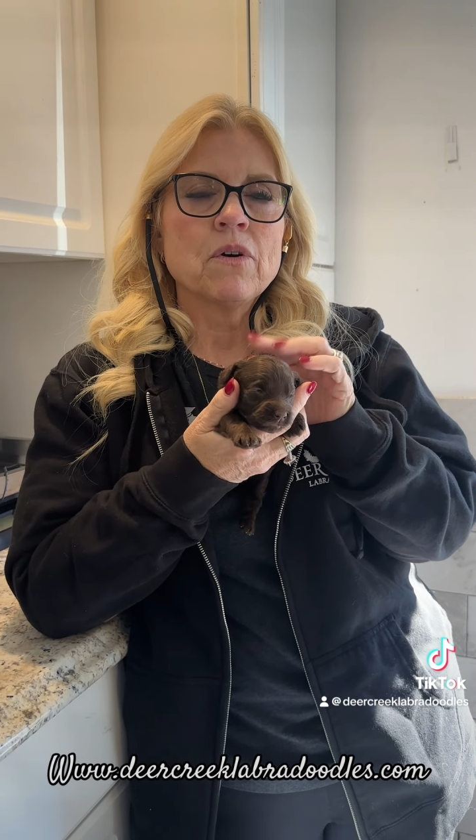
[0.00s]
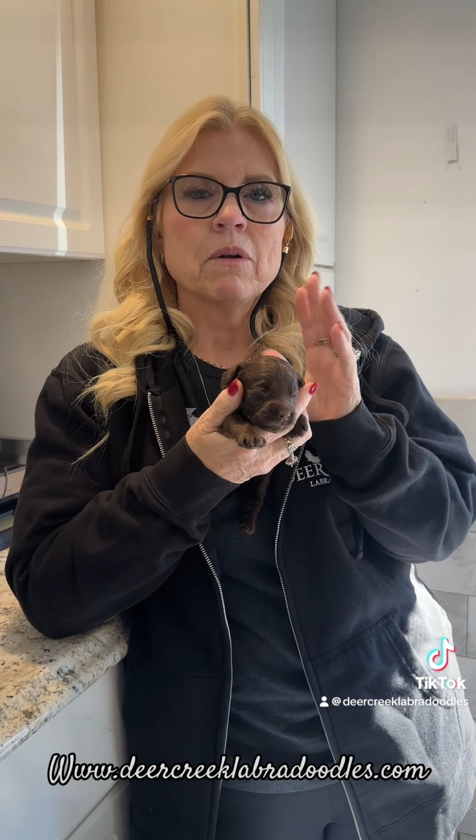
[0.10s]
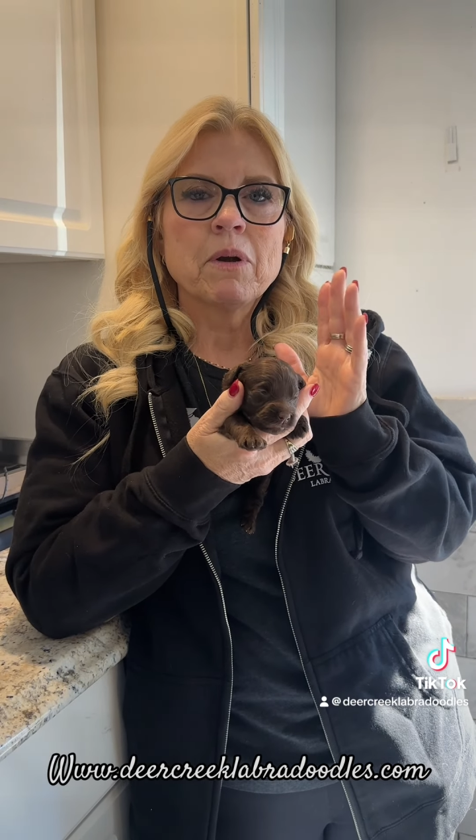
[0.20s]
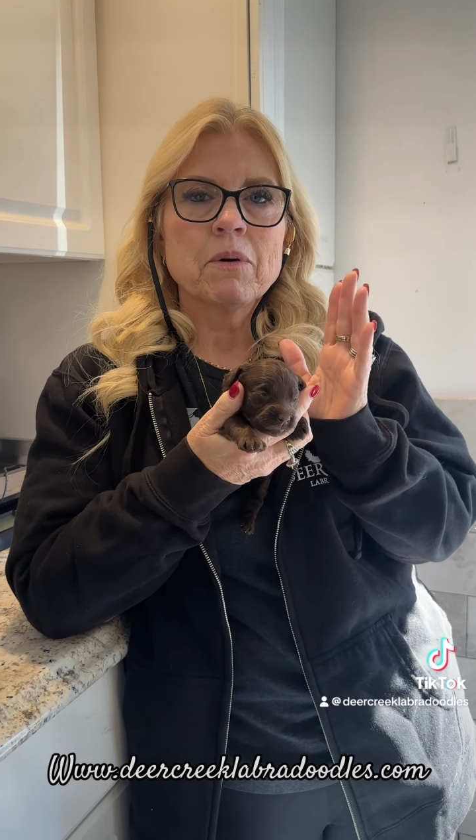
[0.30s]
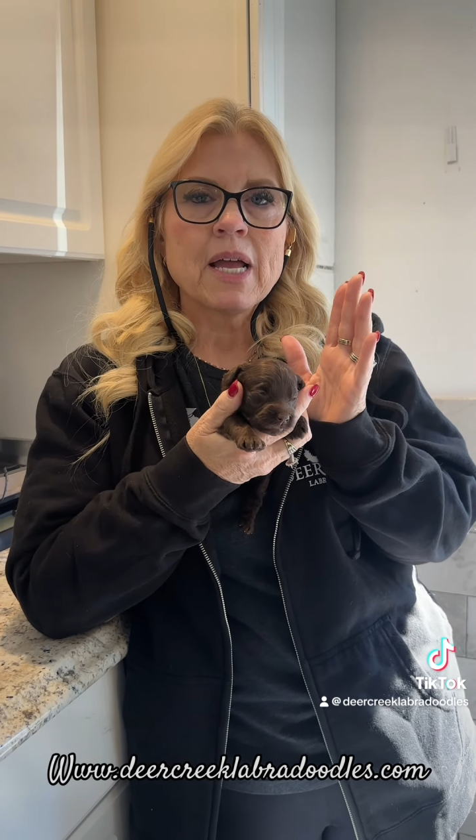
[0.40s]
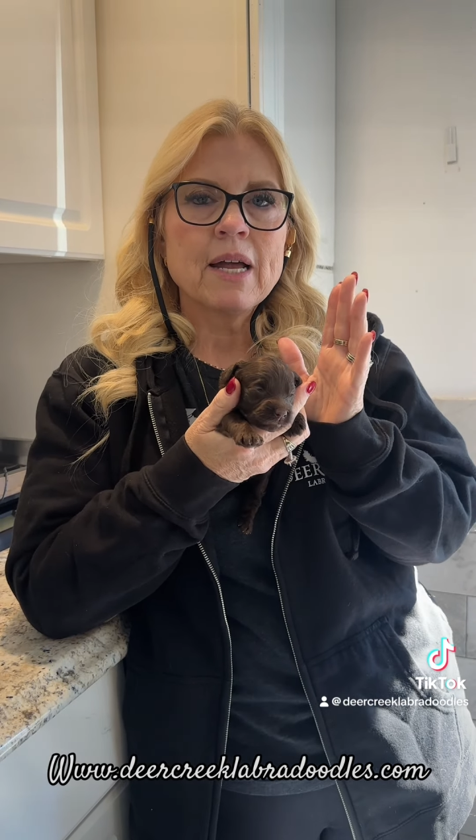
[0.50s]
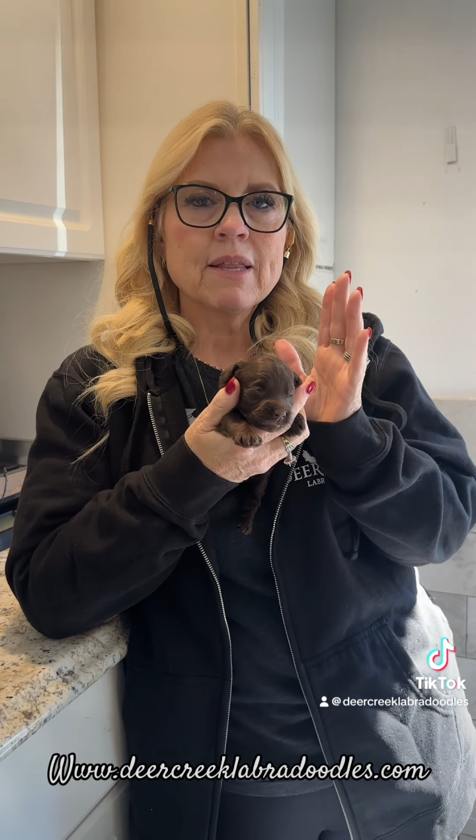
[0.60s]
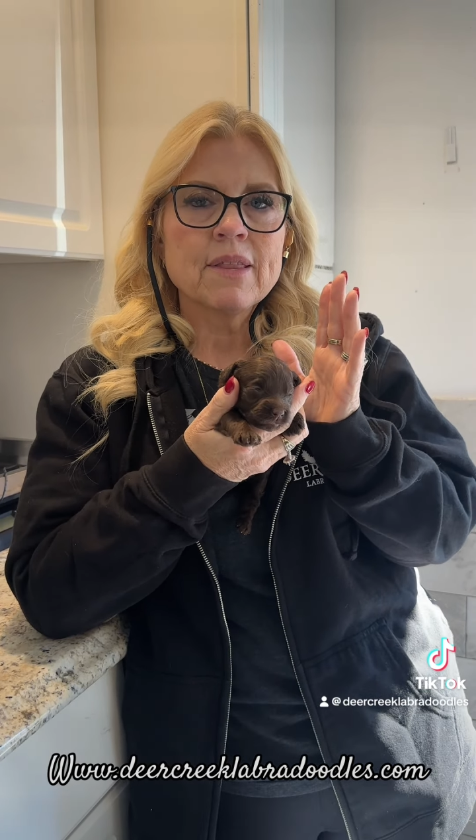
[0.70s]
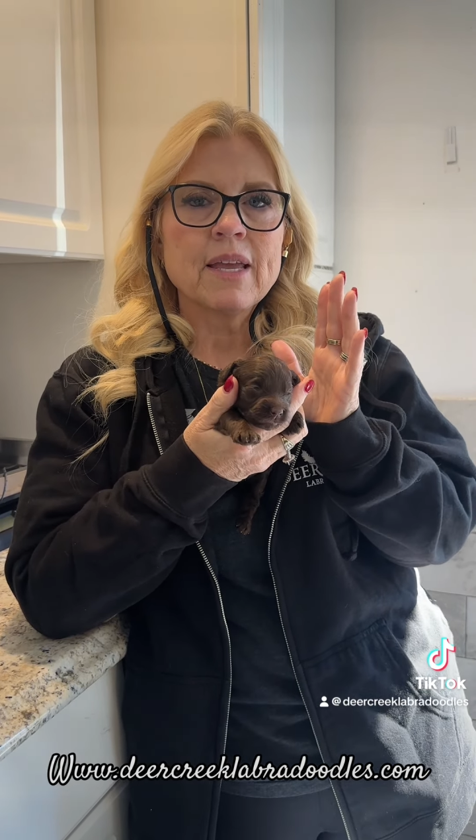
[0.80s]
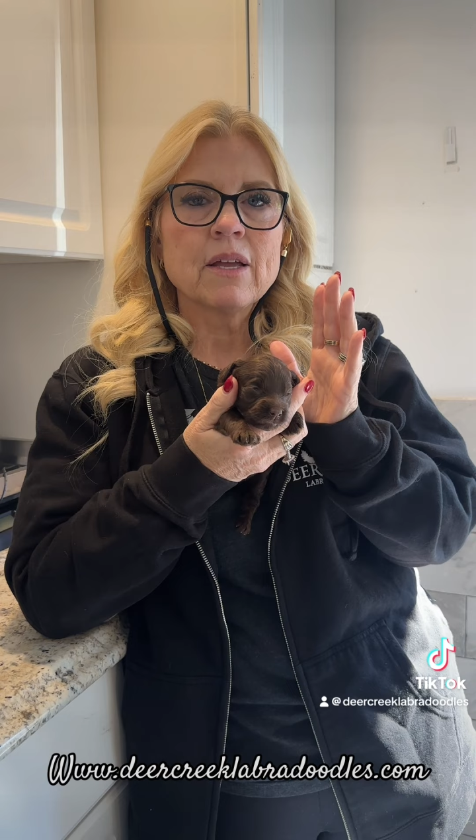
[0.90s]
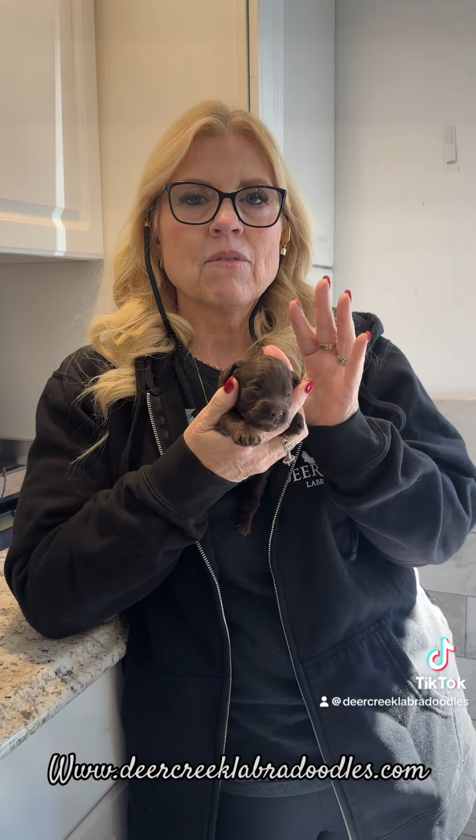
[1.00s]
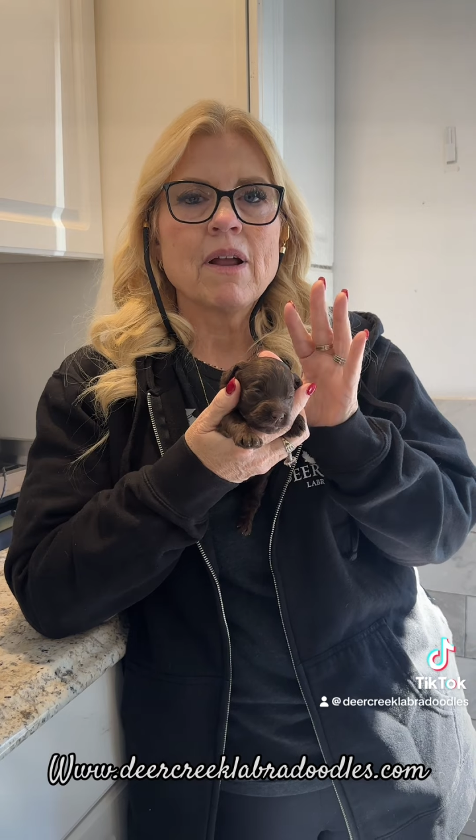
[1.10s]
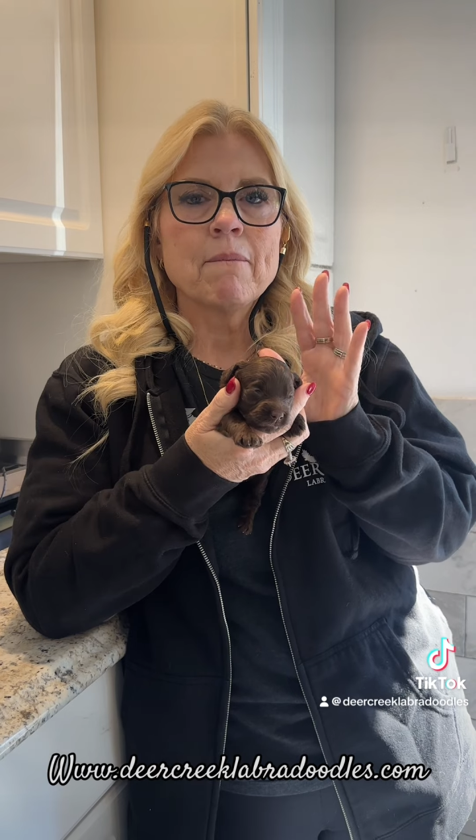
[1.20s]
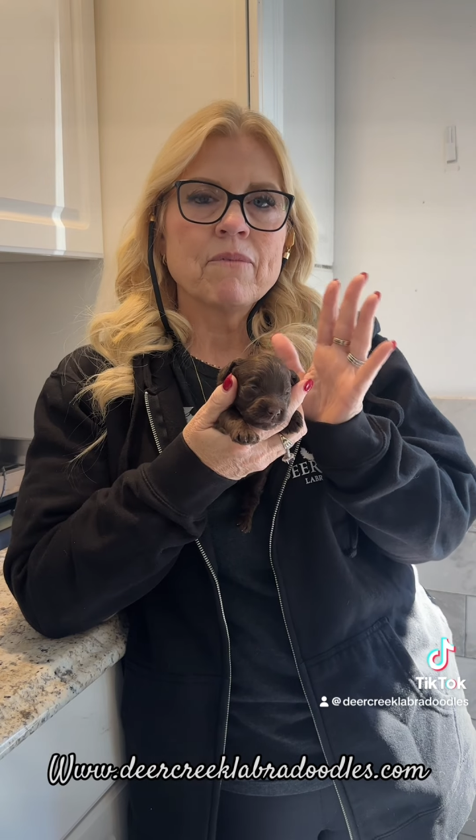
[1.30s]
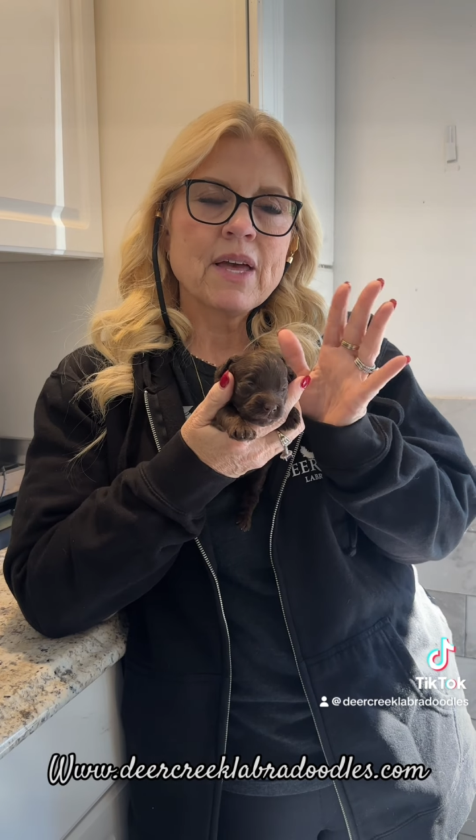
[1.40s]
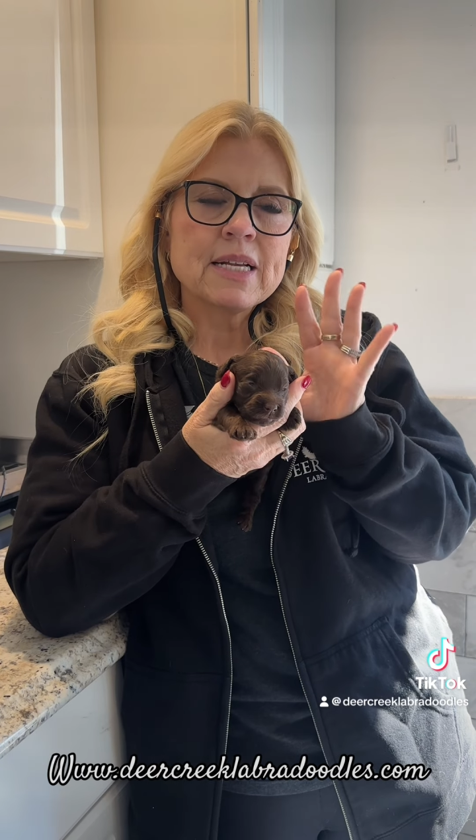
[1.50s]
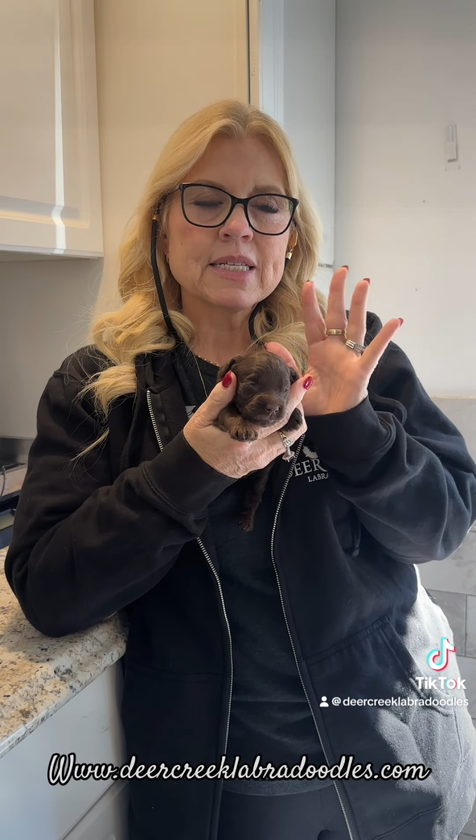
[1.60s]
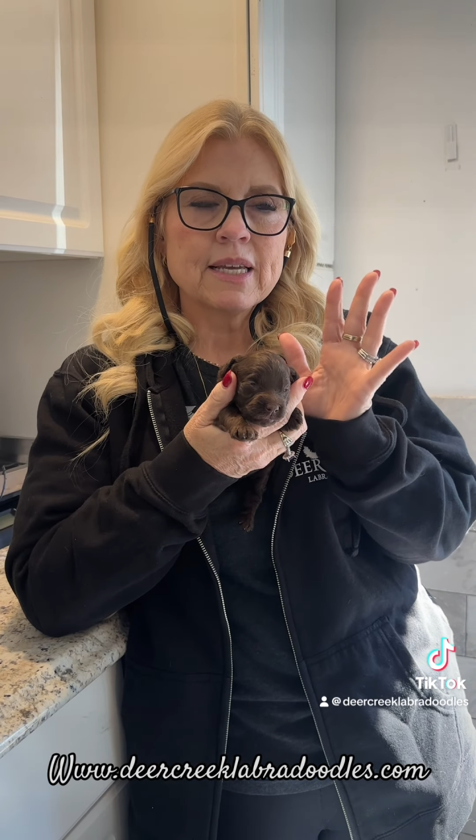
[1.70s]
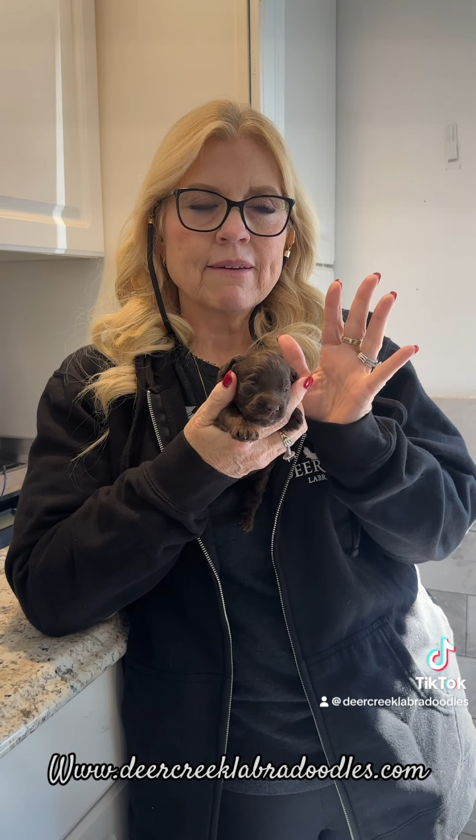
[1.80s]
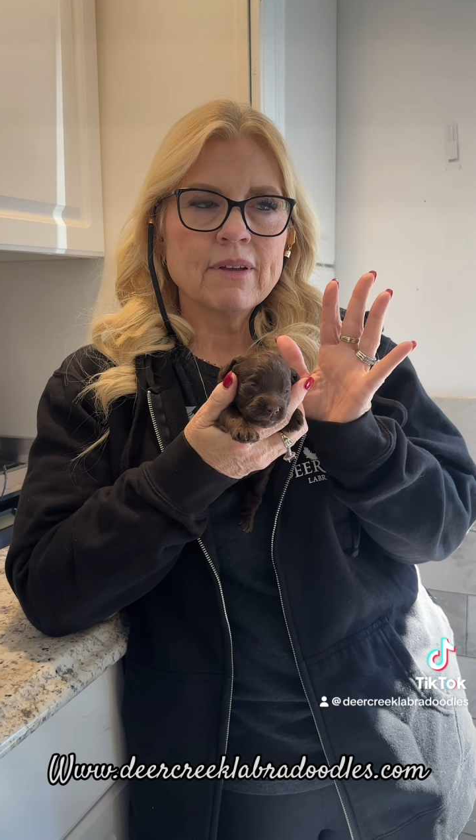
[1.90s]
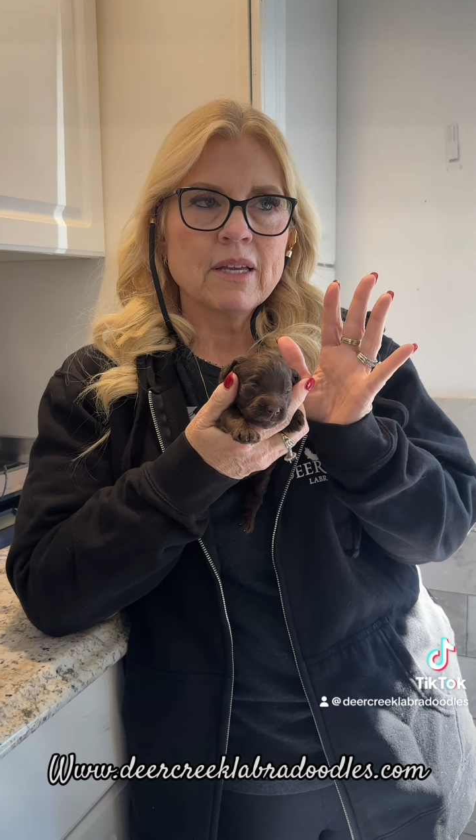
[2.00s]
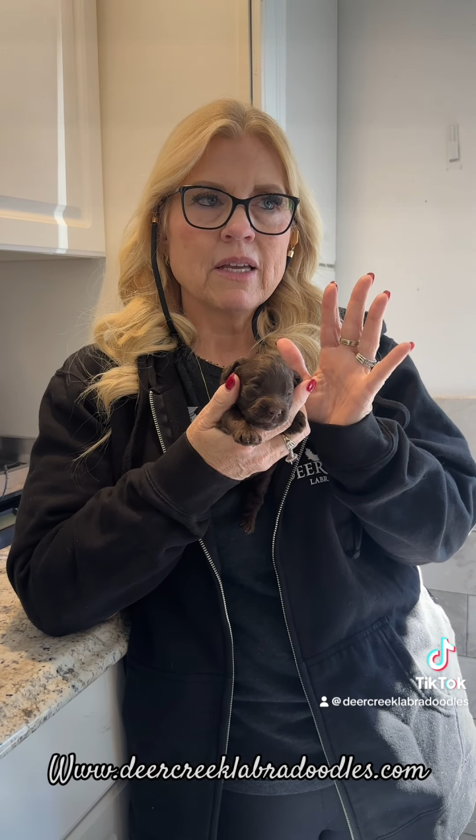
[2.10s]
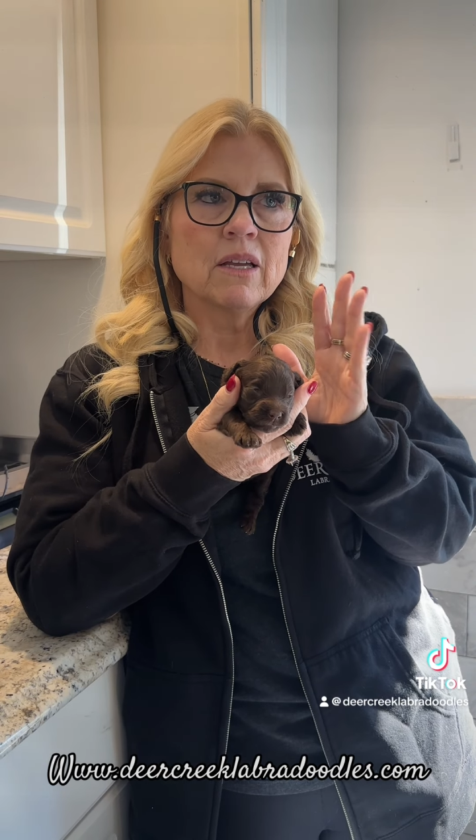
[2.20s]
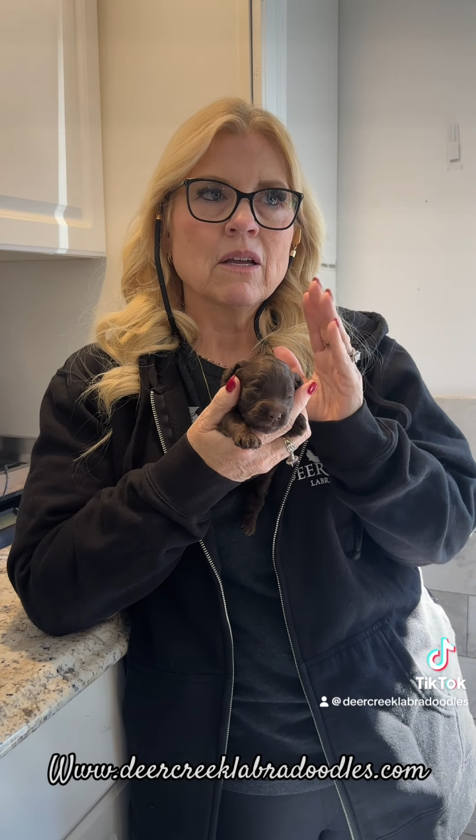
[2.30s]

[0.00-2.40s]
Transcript: and we were kind of thinking around Thanksgiving,